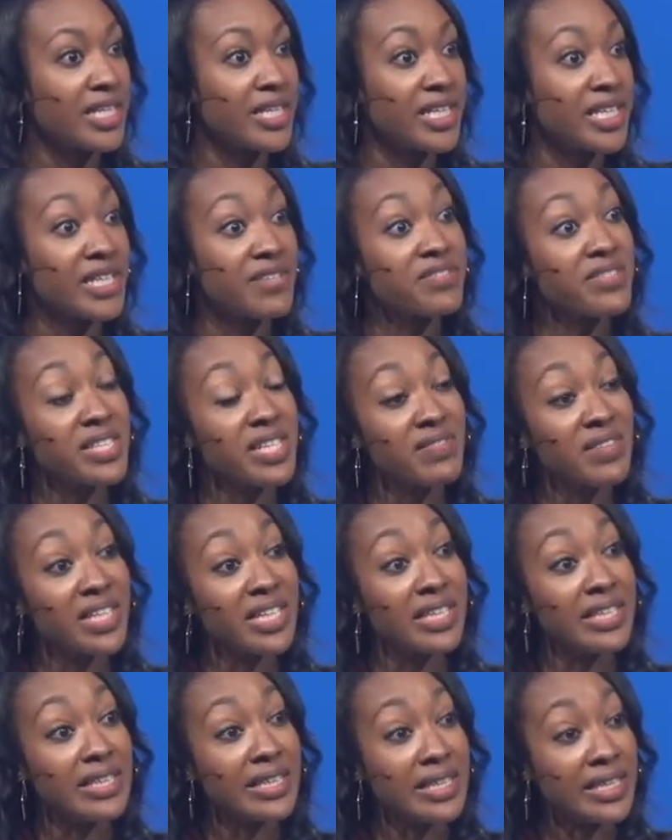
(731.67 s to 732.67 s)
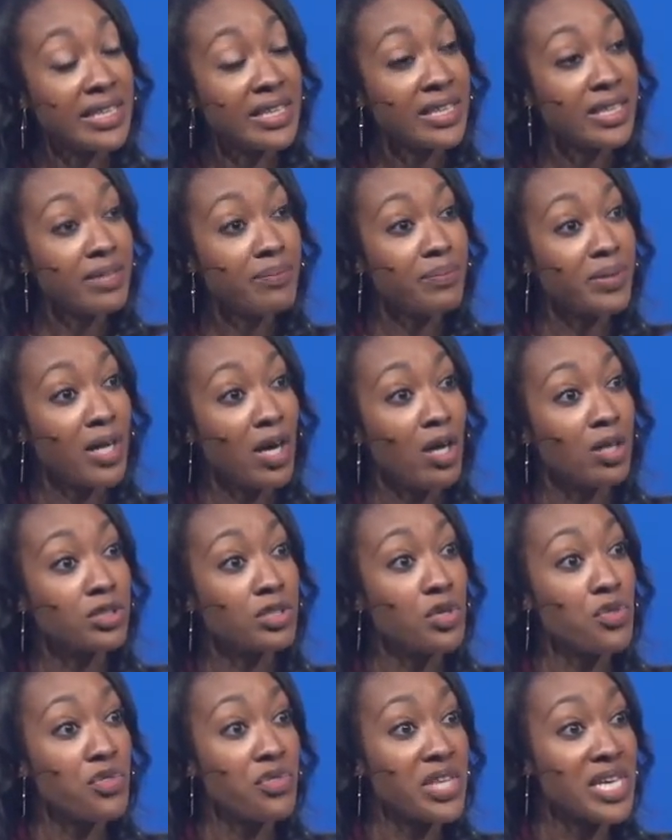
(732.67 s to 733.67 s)
gifts that they need, but
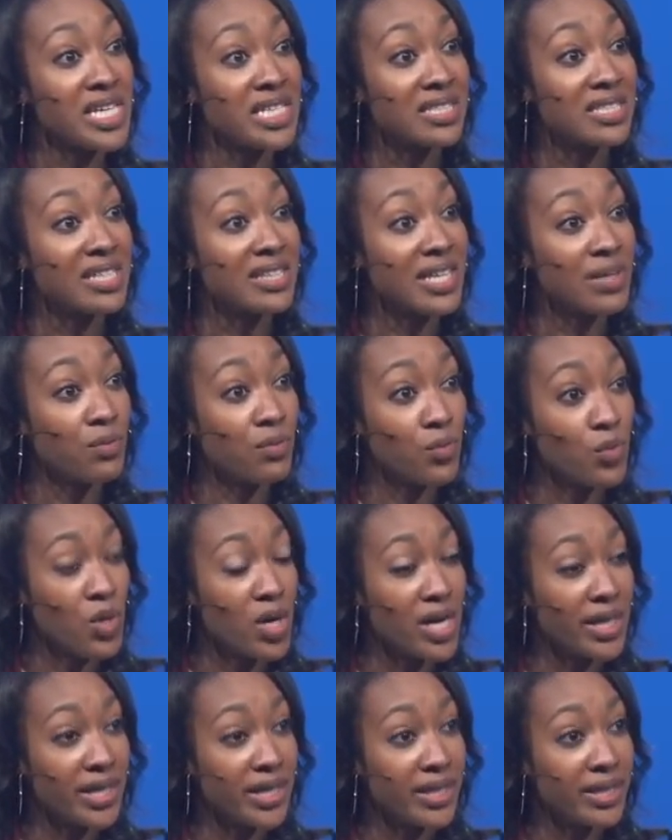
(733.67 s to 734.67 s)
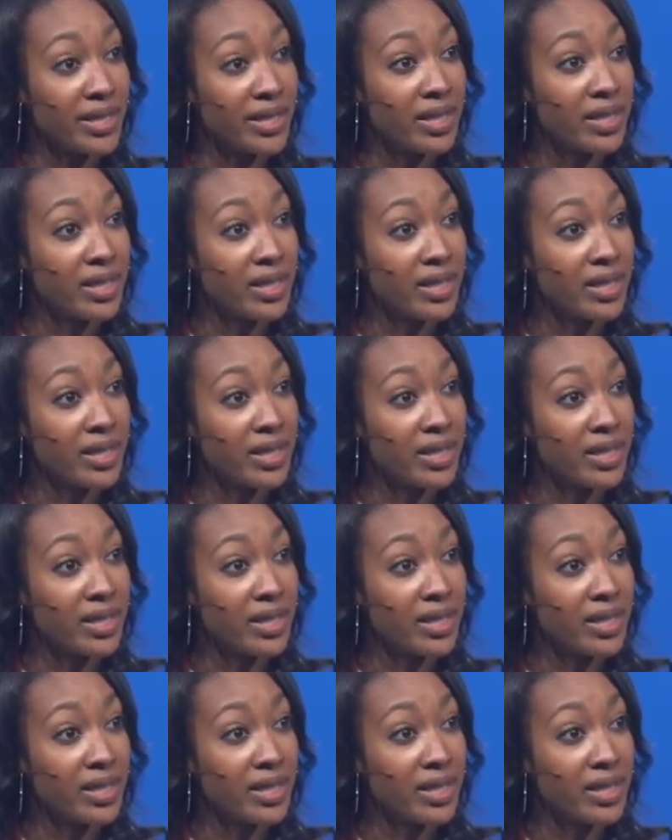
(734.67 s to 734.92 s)
also things that they wanted,